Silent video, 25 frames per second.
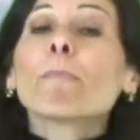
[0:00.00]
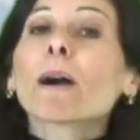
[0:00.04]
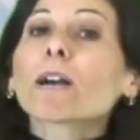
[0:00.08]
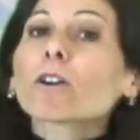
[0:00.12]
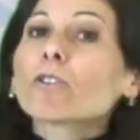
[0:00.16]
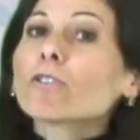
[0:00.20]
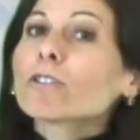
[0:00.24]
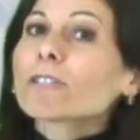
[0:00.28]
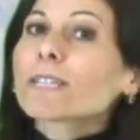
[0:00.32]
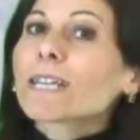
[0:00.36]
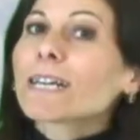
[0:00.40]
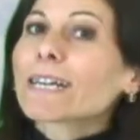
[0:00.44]

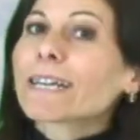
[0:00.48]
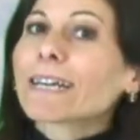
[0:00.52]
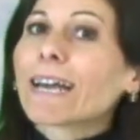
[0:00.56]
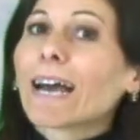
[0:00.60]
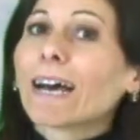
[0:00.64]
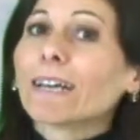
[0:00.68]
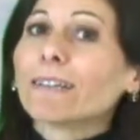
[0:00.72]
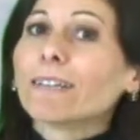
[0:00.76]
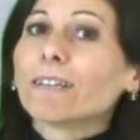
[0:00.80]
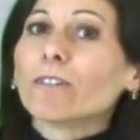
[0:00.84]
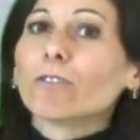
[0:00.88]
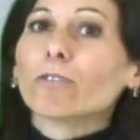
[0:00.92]
But what
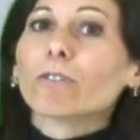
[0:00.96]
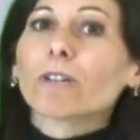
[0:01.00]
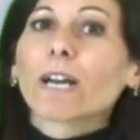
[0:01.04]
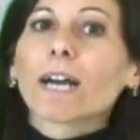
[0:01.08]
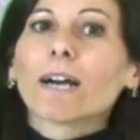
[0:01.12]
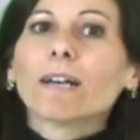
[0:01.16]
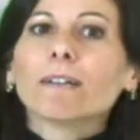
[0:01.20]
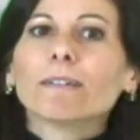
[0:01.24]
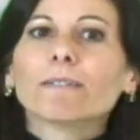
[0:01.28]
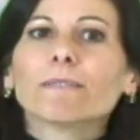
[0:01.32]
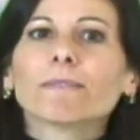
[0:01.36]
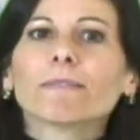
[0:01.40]
happens
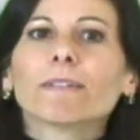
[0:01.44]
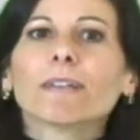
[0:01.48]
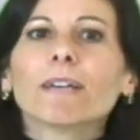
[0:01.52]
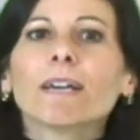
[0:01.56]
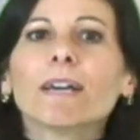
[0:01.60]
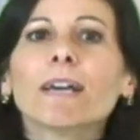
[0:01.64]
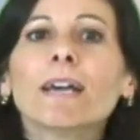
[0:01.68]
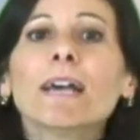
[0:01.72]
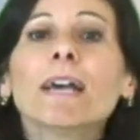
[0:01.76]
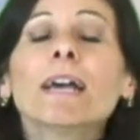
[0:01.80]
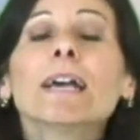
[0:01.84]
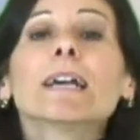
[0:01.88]
now?
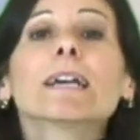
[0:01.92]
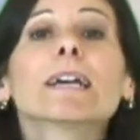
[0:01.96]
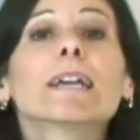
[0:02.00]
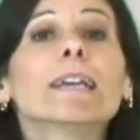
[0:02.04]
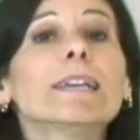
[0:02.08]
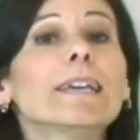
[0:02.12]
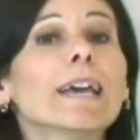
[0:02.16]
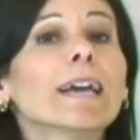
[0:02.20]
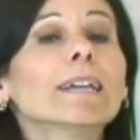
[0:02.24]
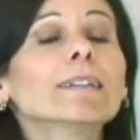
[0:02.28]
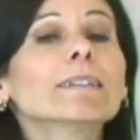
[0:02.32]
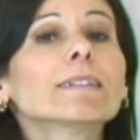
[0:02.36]

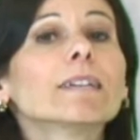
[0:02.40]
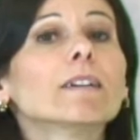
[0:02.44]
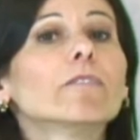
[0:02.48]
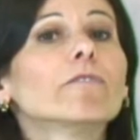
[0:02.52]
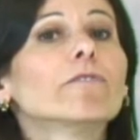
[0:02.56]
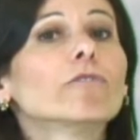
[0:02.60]
Client